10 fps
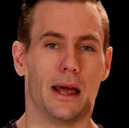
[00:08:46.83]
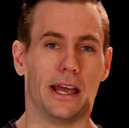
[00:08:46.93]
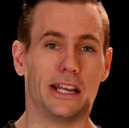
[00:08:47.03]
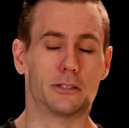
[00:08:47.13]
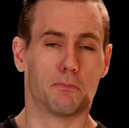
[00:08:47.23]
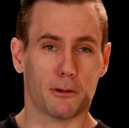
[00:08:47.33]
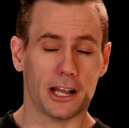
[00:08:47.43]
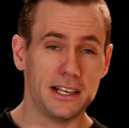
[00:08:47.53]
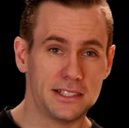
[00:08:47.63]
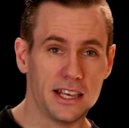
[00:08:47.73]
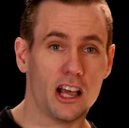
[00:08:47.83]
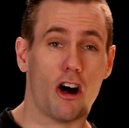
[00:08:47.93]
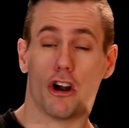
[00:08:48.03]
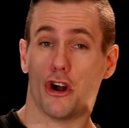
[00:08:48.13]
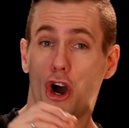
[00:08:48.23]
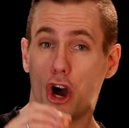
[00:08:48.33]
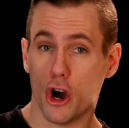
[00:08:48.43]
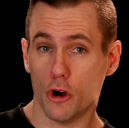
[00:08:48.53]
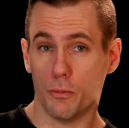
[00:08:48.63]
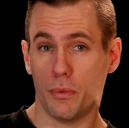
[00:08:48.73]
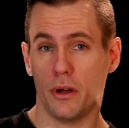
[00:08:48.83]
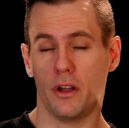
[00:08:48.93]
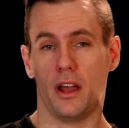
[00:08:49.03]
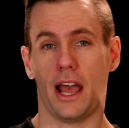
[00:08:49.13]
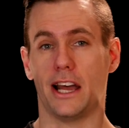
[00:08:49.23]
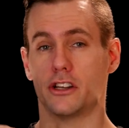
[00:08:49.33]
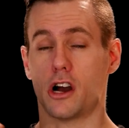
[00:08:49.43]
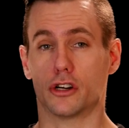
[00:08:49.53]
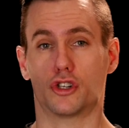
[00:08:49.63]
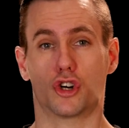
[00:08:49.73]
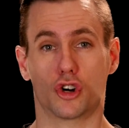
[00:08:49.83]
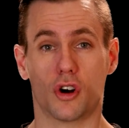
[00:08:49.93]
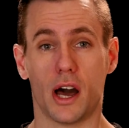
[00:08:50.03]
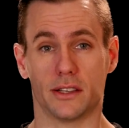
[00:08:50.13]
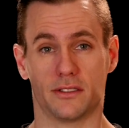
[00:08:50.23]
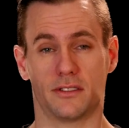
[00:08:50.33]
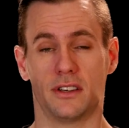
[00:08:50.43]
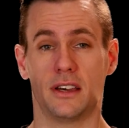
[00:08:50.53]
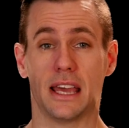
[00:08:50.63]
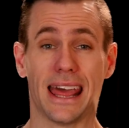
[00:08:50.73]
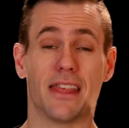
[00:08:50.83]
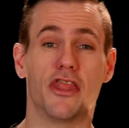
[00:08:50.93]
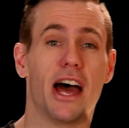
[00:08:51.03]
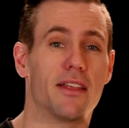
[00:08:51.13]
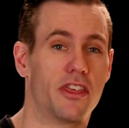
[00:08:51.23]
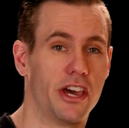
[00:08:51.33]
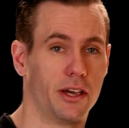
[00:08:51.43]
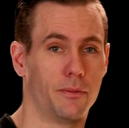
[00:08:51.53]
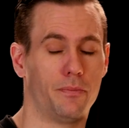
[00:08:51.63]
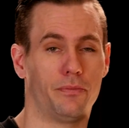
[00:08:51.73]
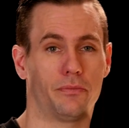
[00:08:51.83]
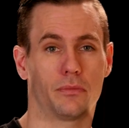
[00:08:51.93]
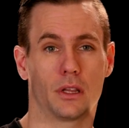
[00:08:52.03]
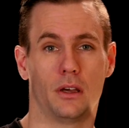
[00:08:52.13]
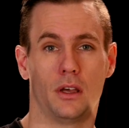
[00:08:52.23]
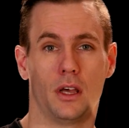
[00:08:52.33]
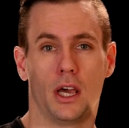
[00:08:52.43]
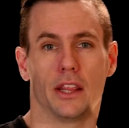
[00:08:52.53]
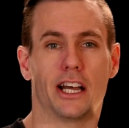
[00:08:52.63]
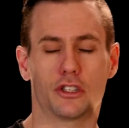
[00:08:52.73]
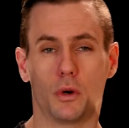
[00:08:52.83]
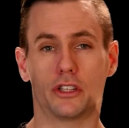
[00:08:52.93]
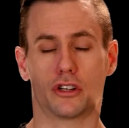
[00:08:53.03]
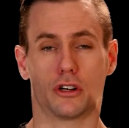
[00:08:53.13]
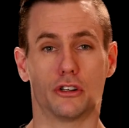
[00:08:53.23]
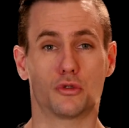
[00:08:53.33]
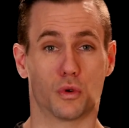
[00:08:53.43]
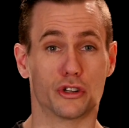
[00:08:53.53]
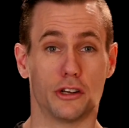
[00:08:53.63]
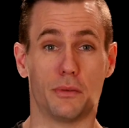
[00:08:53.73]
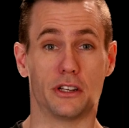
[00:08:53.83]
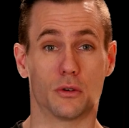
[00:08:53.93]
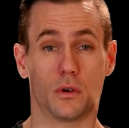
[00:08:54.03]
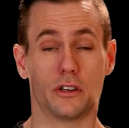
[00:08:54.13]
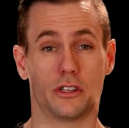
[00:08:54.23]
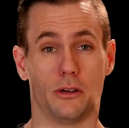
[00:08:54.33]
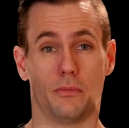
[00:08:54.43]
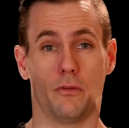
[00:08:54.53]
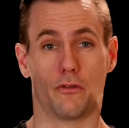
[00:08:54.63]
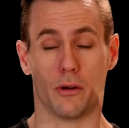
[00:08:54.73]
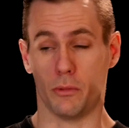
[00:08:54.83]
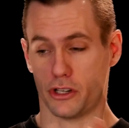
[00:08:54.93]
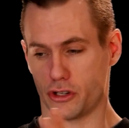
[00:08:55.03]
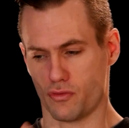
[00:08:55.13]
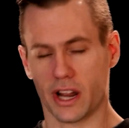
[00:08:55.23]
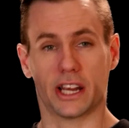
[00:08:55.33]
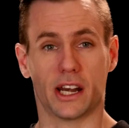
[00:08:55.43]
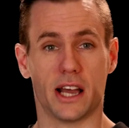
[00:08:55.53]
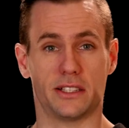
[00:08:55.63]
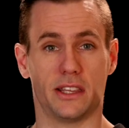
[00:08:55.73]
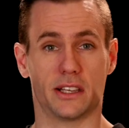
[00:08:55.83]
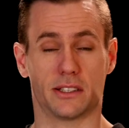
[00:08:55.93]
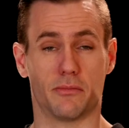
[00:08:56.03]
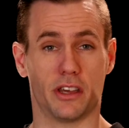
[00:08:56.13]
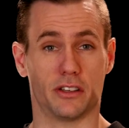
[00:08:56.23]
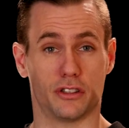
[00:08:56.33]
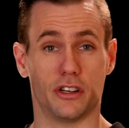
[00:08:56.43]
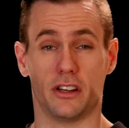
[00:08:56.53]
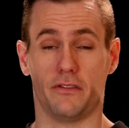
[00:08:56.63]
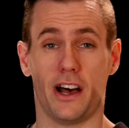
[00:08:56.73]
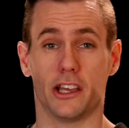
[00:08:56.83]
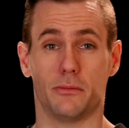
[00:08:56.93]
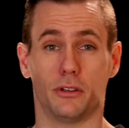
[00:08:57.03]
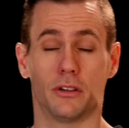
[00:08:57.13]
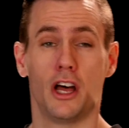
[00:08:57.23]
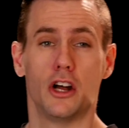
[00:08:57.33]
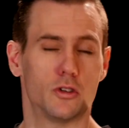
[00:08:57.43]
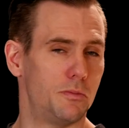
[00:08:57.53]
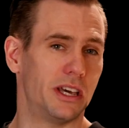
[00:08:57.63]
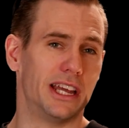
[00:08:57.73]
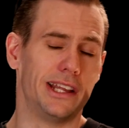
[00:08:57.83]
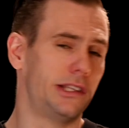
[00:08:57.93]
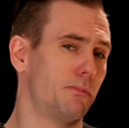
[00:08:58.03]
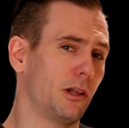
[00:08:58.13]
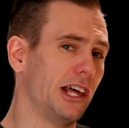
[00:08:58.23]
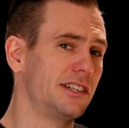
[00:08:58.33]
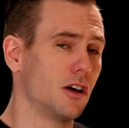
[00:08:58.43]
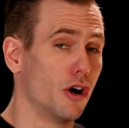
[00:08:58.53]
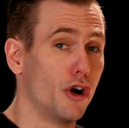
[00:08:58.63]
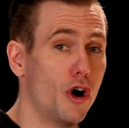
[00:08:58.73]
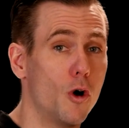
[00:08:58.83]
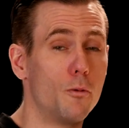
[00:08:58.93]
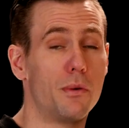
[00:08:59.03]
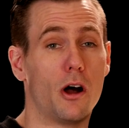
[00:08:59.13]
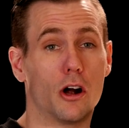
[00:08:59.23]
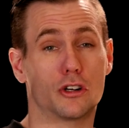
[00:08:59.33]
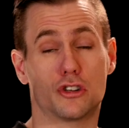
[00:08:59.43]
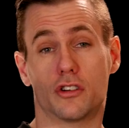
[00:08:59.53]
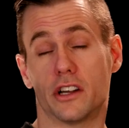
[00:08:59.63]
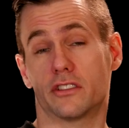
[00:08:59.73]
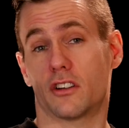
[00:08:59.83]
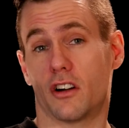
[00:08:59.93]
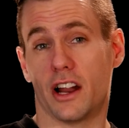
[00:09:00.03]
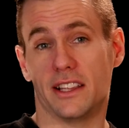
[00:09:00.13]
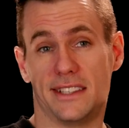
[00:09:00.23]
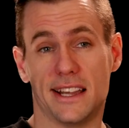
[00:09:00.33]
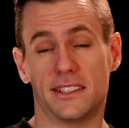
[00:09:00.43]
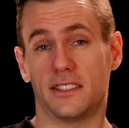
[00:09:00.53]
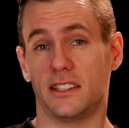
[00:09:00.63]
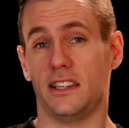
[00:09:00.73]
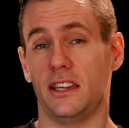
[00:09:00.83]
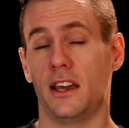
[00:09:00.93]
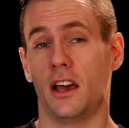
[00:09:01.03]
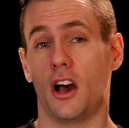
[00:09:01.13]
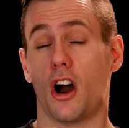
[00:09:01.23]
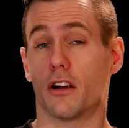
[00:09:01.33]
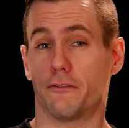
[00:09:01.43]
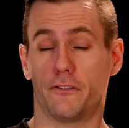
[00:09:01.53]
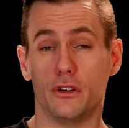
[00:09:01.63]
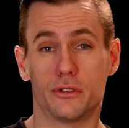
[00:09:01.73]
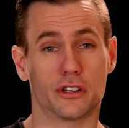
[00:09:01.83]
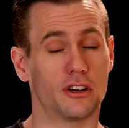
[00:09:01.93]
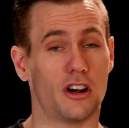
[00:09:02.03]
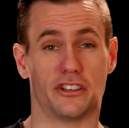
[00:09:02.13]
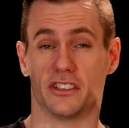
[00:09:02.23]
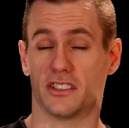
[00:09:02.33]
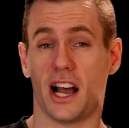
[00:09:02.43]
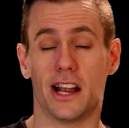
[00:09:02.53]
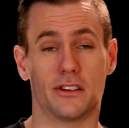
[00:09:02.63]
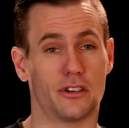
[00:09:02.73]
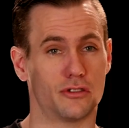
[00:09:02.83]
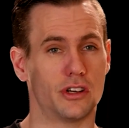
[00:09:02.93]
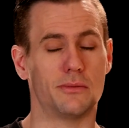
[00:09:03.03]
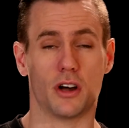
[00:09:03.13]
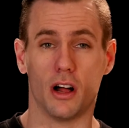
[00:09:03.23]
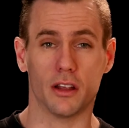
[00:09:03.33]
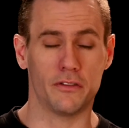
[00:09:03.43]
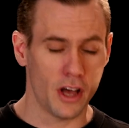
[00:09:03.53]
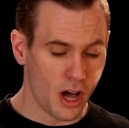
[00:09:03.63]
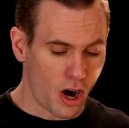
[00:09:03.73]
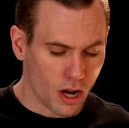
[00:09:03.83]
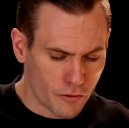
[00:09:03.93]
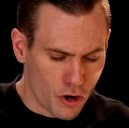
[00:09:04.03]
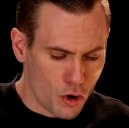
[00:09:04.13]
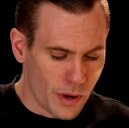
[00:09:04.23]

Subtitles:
It is placing our hope and our trust in that thing. That's what turns worship into worship, from just recognizing that something is good and valuable to beginning to place our hope, our trust, our identity, our future, our desires, our dreams, all of who